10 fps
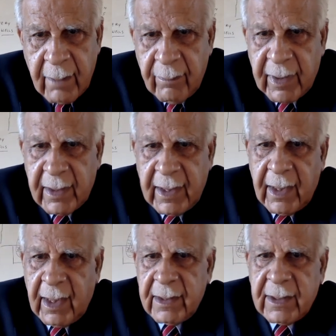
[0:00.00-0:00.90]
But they
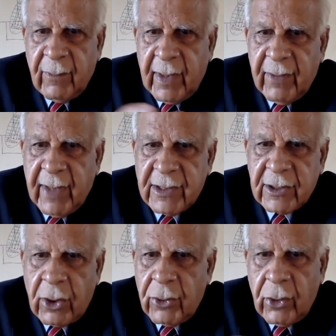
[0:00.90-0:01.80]
can't say, one rancher
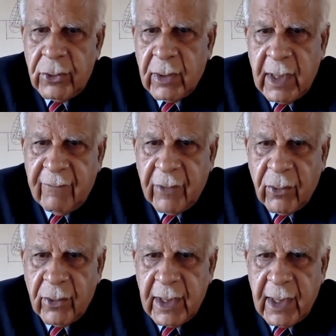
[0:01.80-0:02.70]
said, no, you can't have a
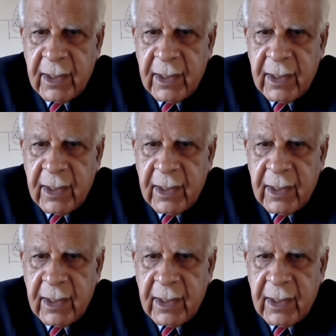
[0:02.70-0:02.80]
road here.